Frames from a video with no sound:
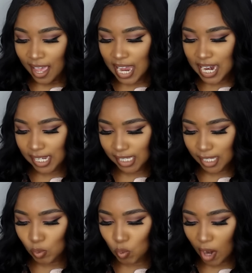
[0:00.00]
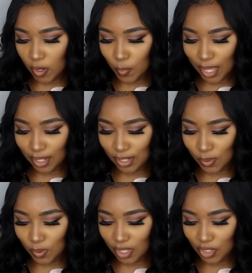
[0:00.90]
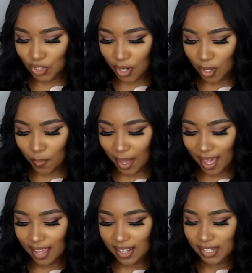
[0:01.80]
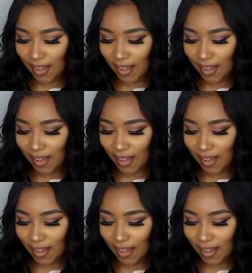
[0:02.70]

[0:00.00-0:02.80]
And it is this Water Bank Soothing Gel Mask.